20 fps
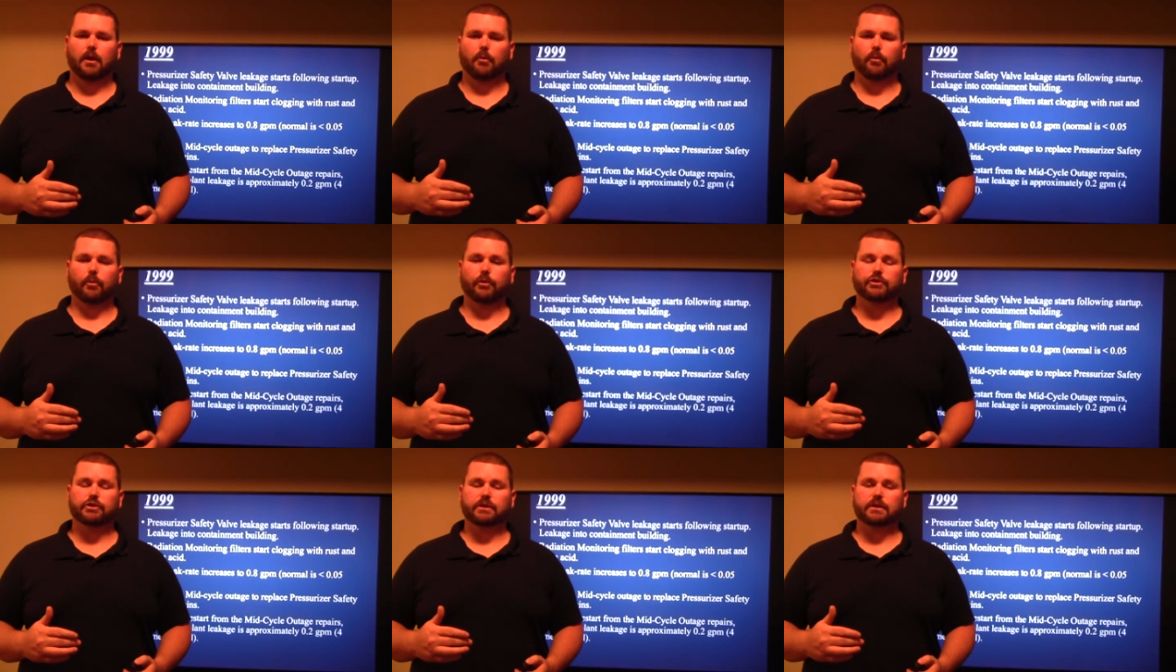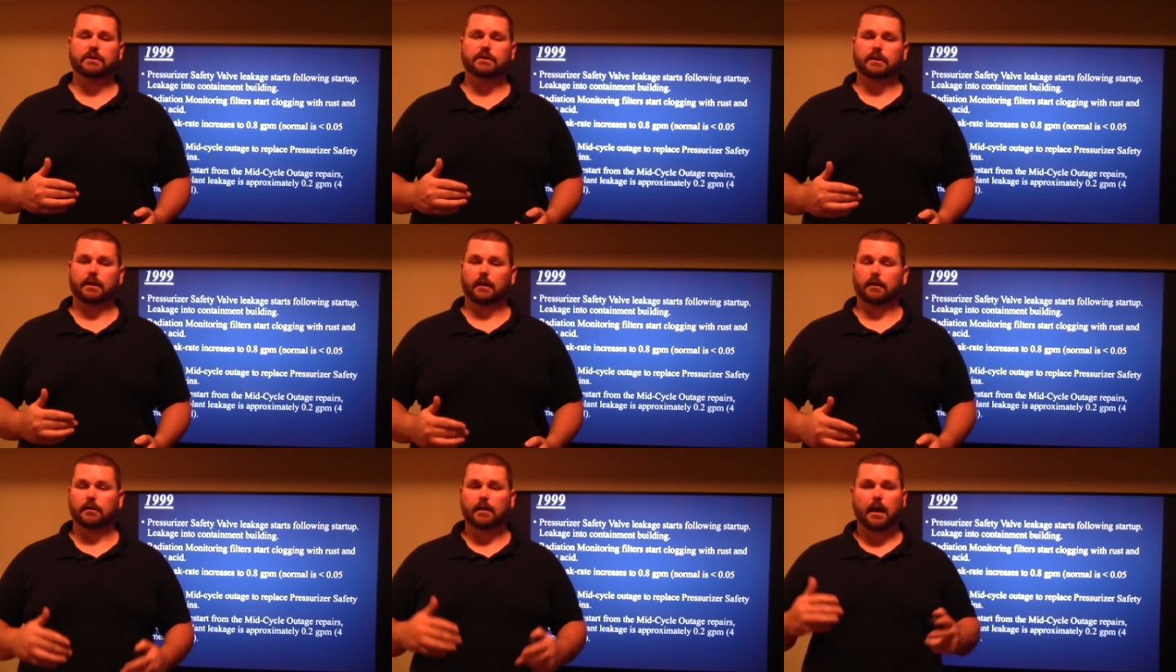which
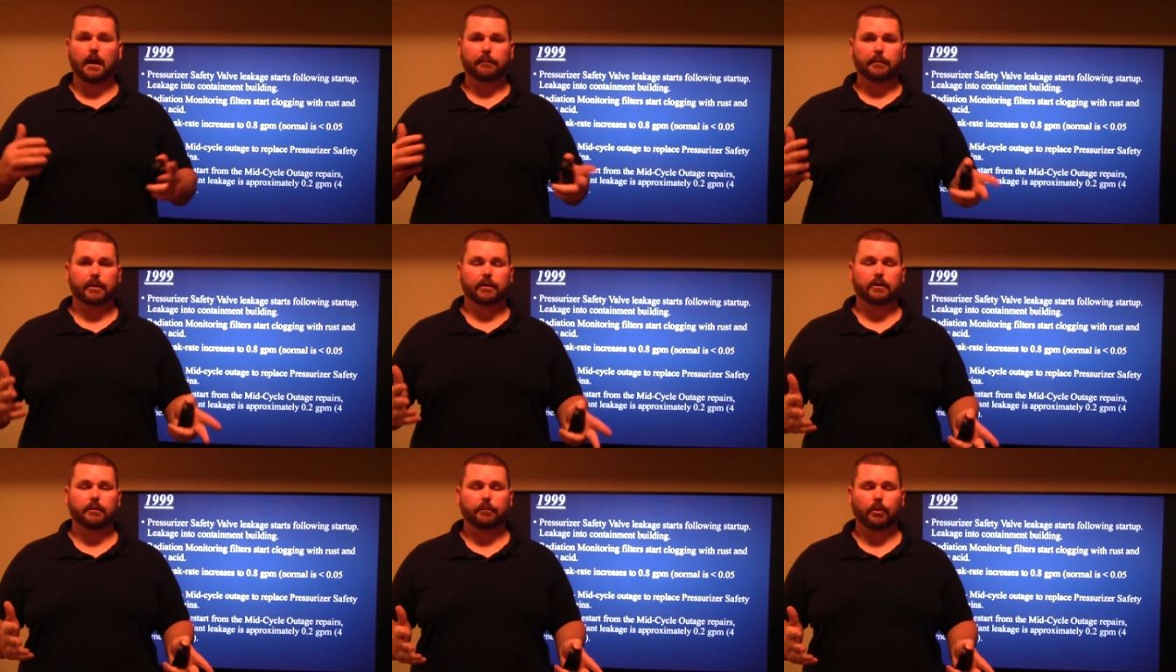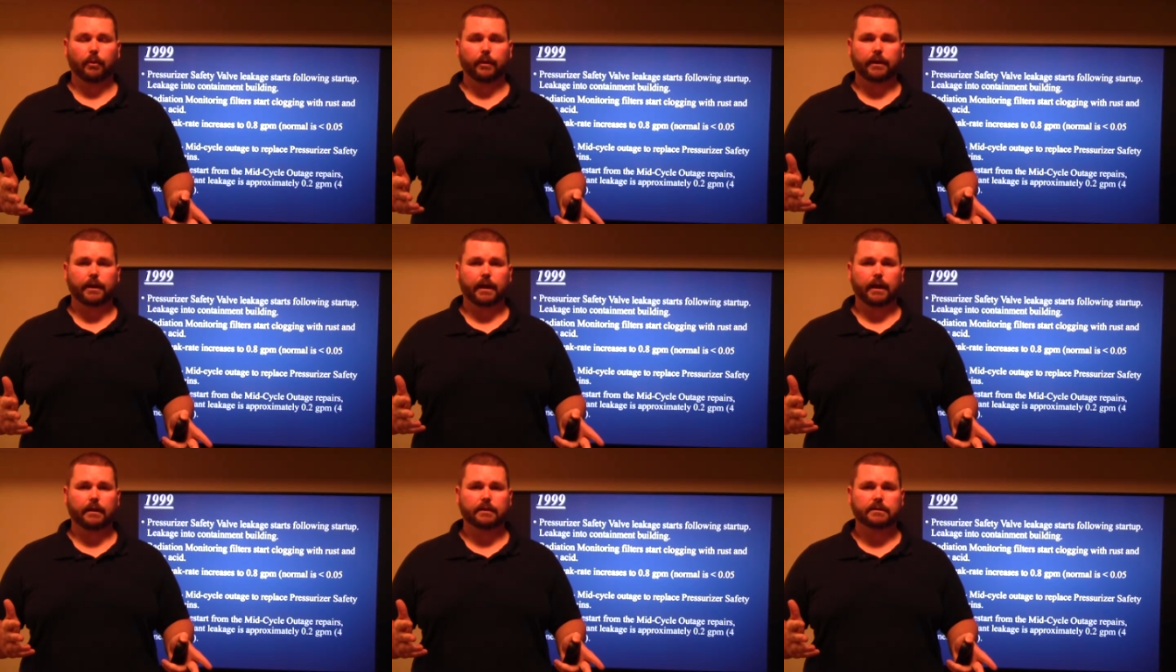is a lot better than
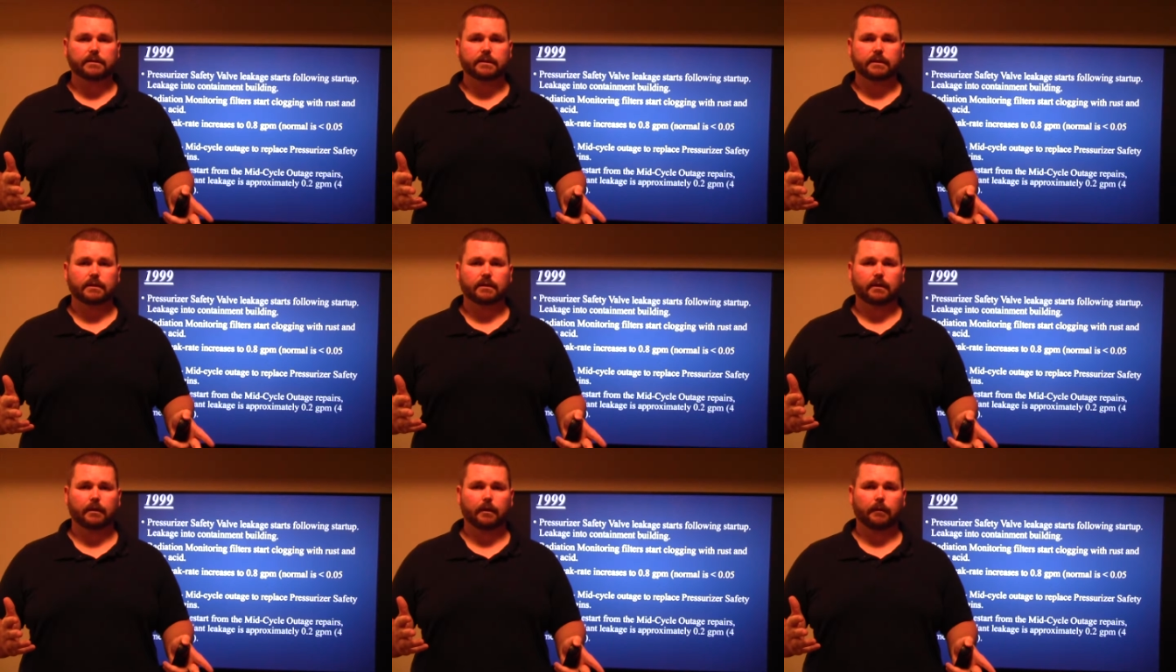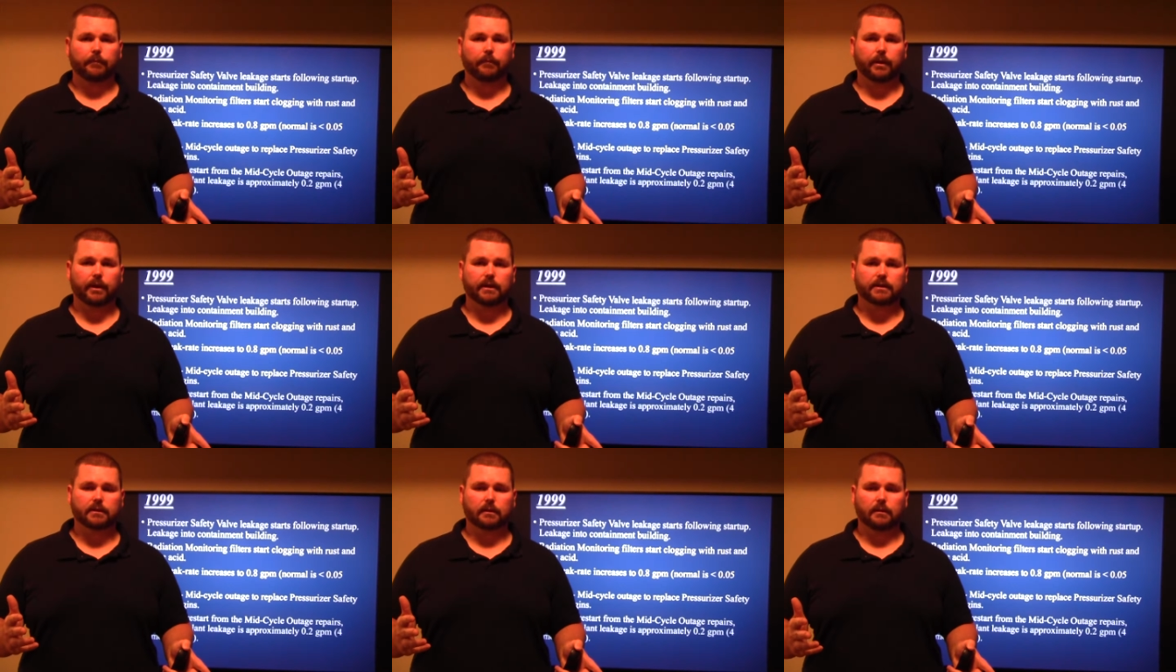0.8,
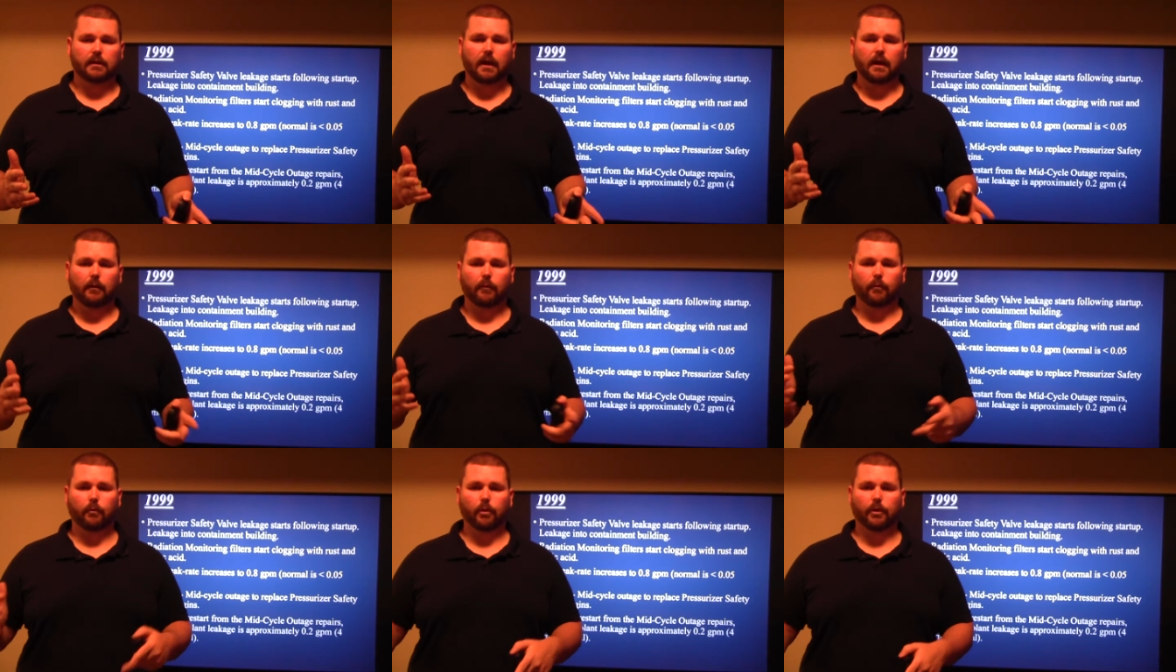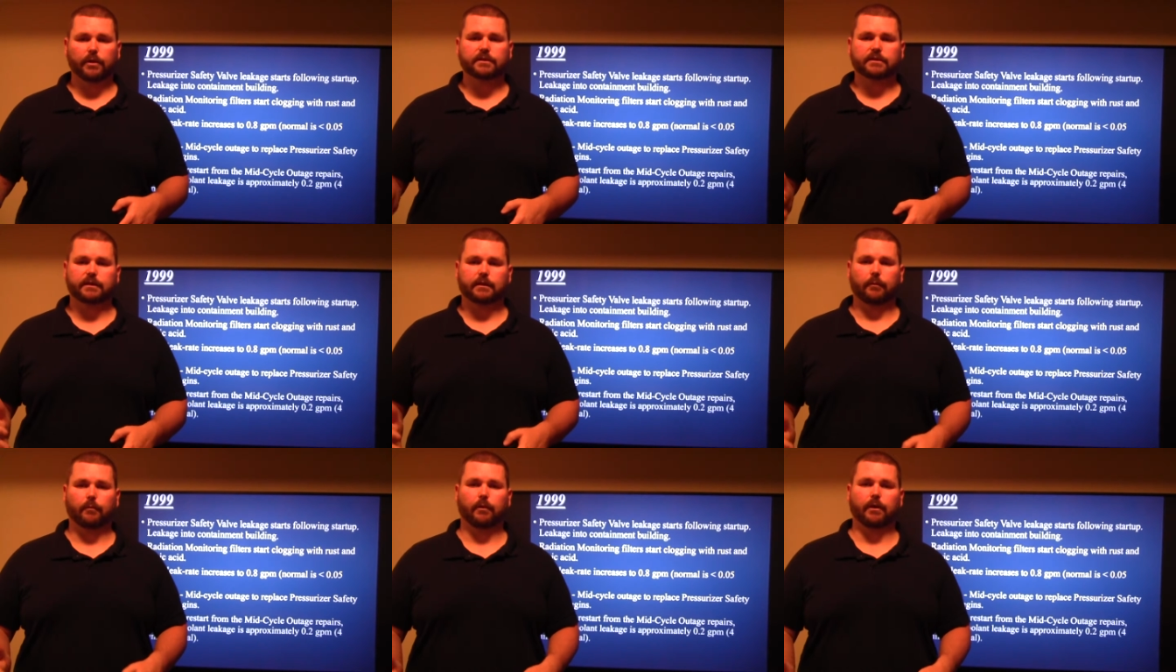but it's a lot
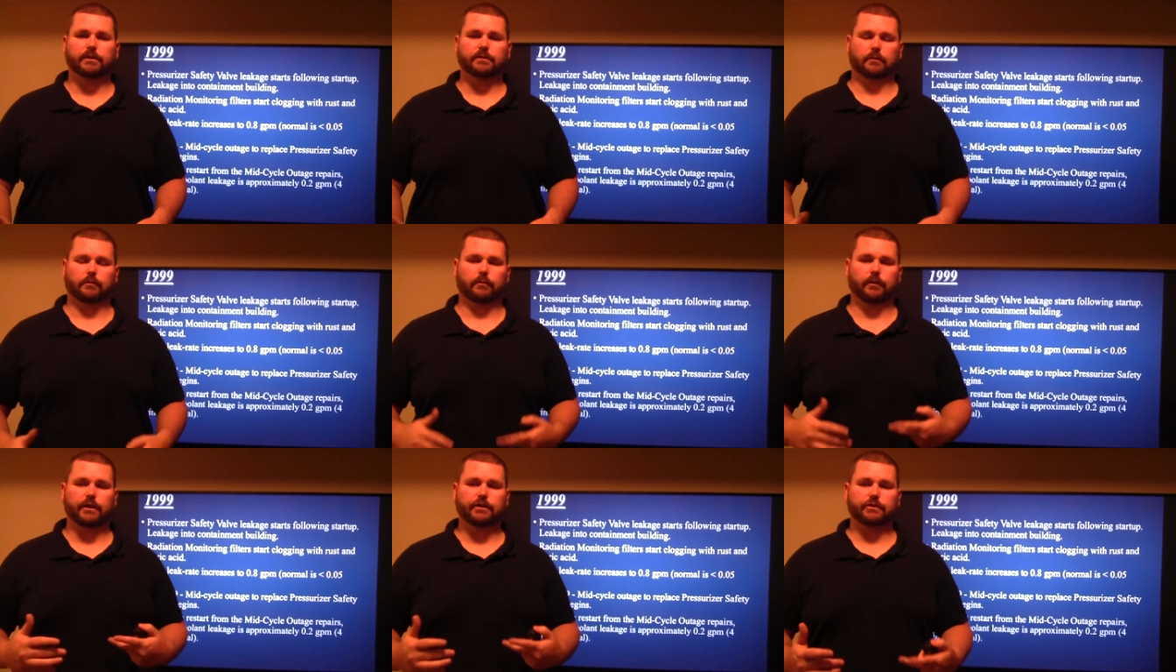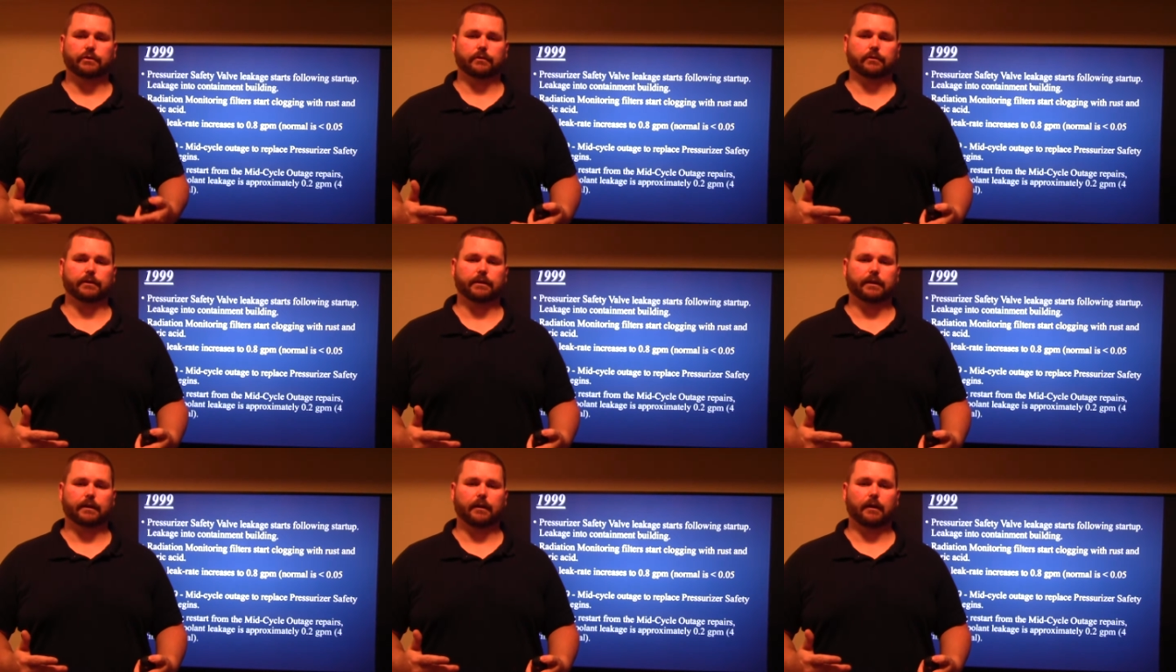worse than it was
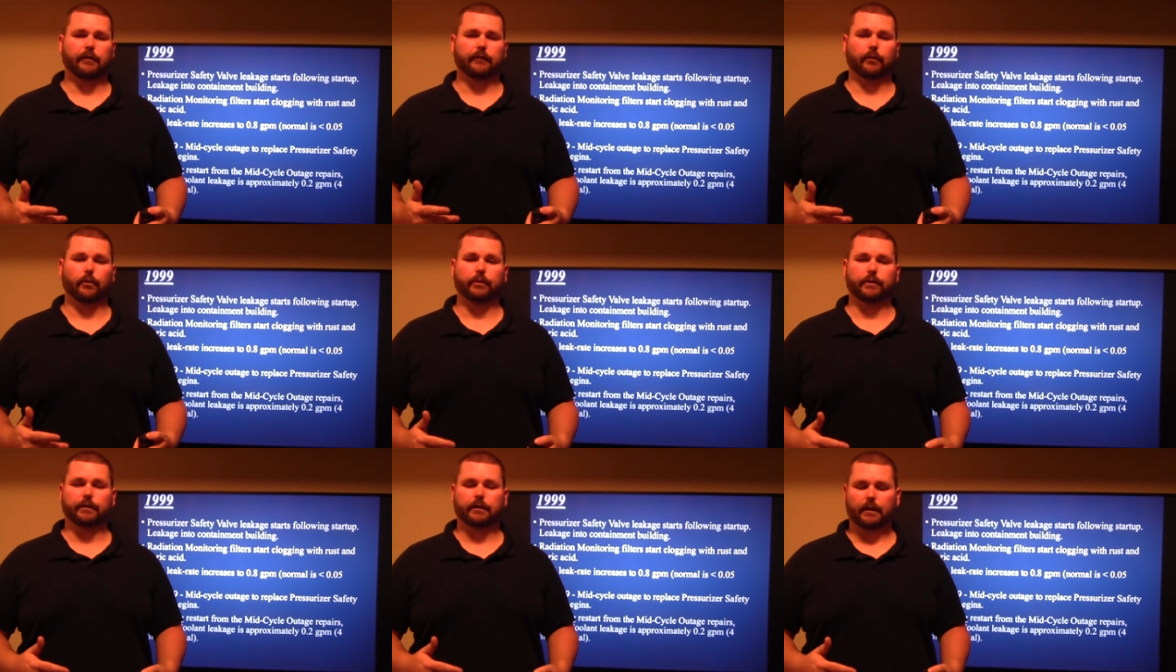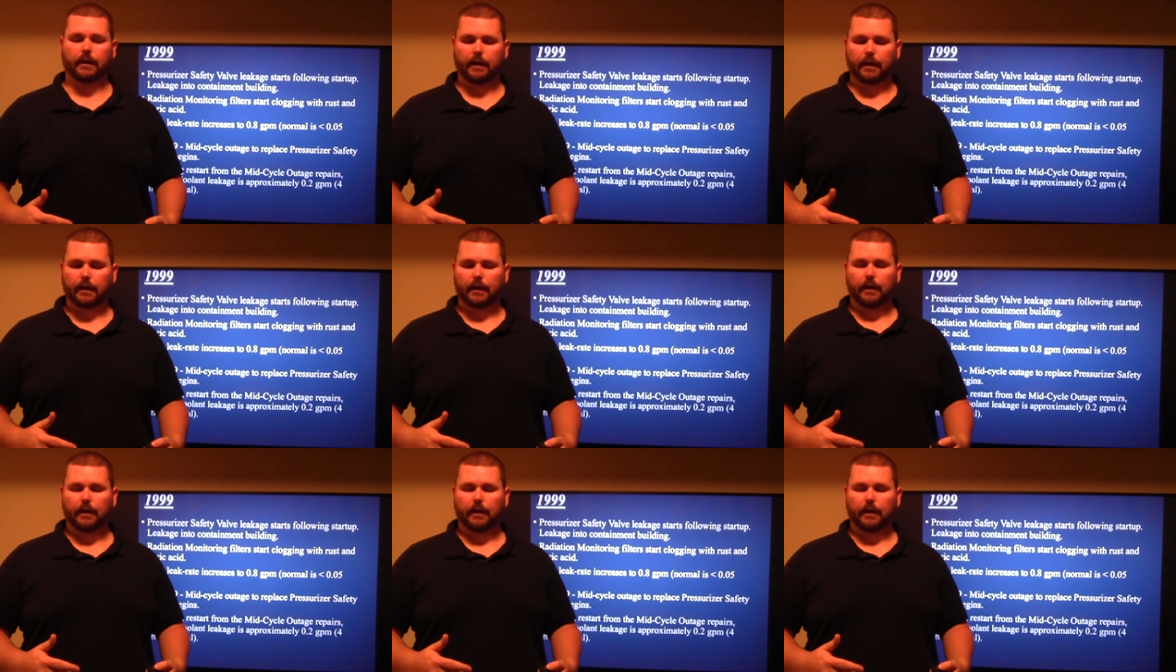originally of only,